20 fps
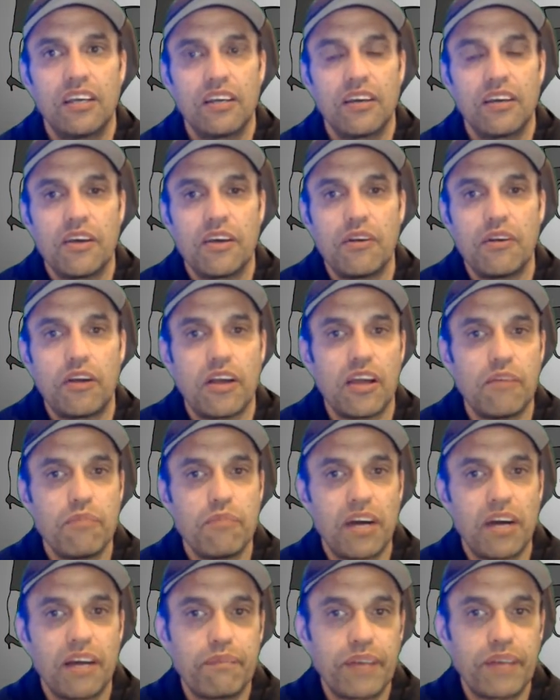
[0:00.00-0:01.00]
And in
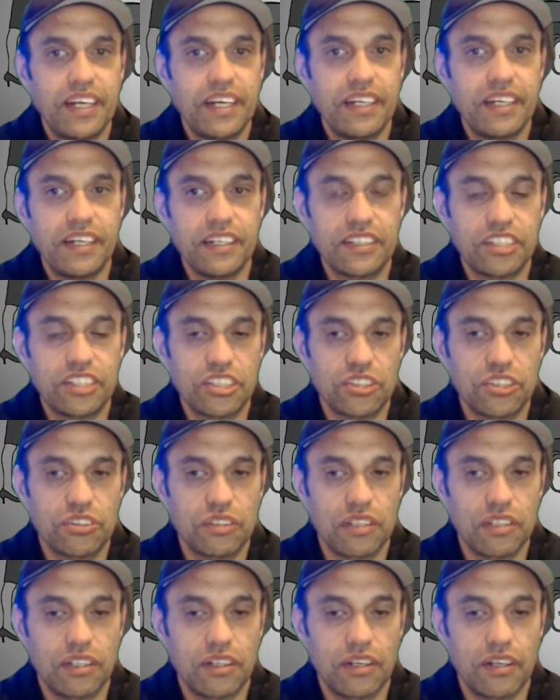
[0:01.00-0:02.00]
my opinion,
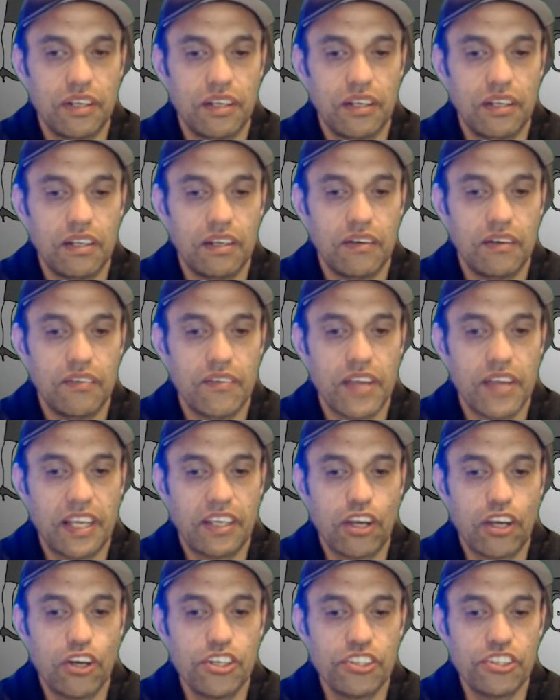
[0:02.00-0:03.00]
it
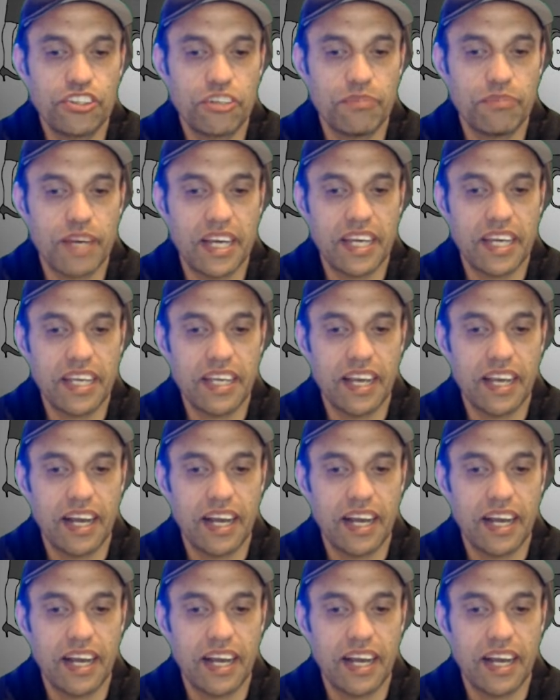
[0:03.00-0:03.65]
goes from a